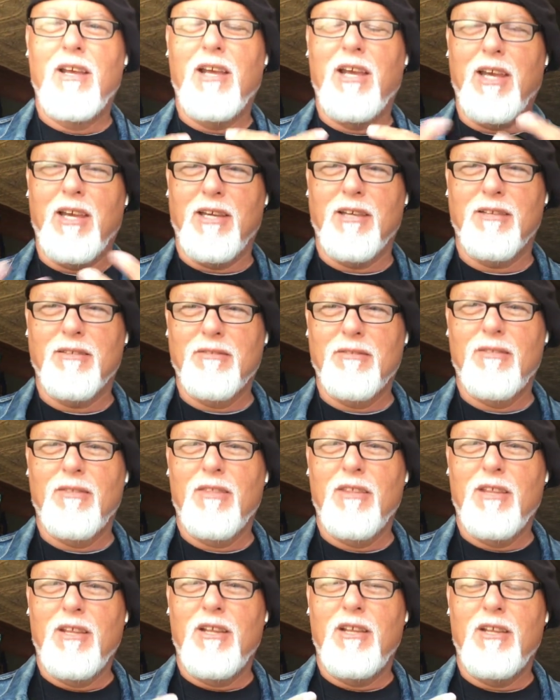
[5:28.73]
Hey,
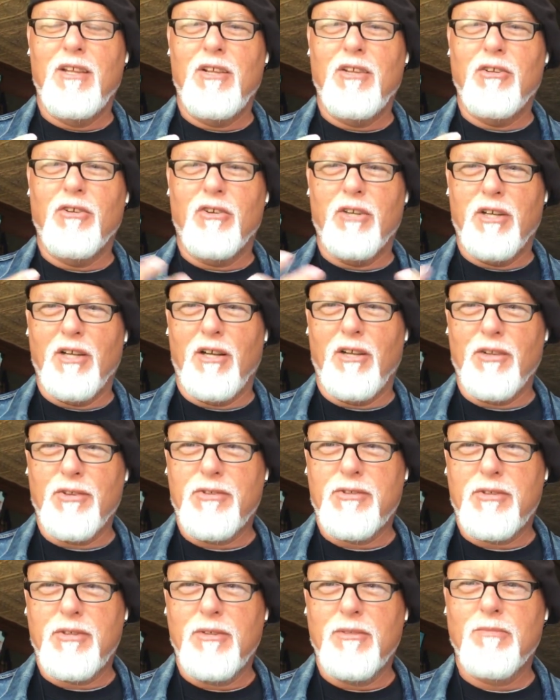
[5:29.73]
you're
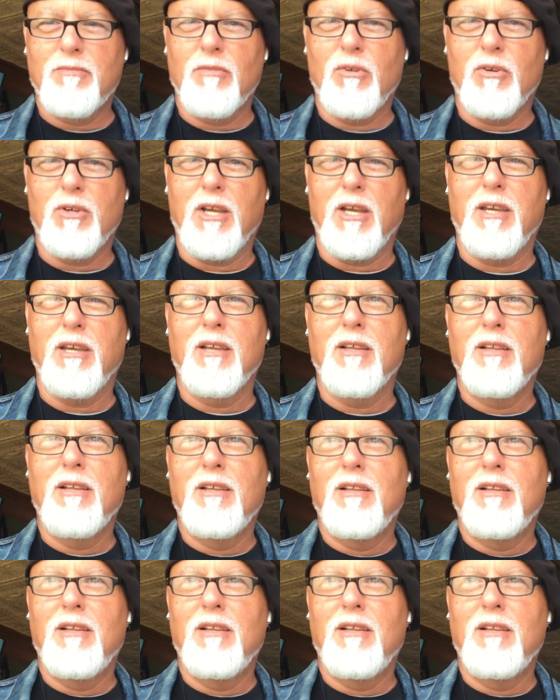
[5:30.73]
adults. Okay.